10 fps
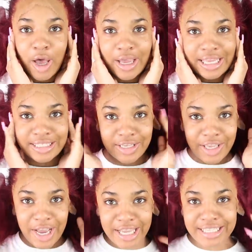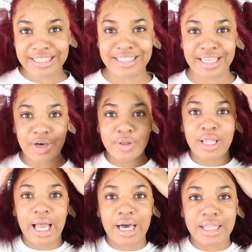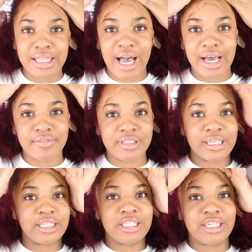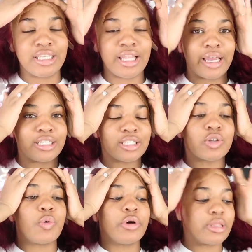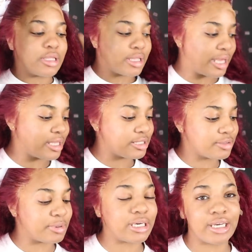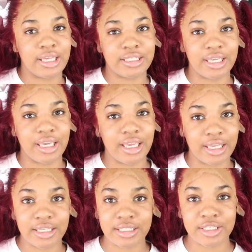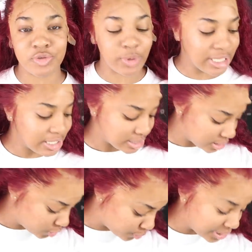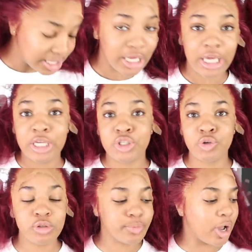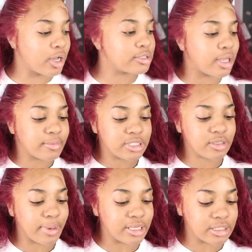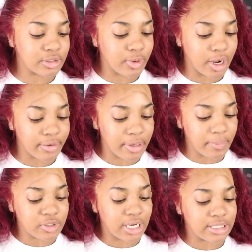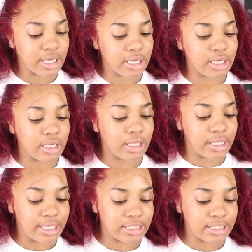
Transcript: Okay, so y'all, it's still like a lot of tension, like just on the lace, because it is, this wig is a little bit too small. So I'm just about to hurry up and try to take a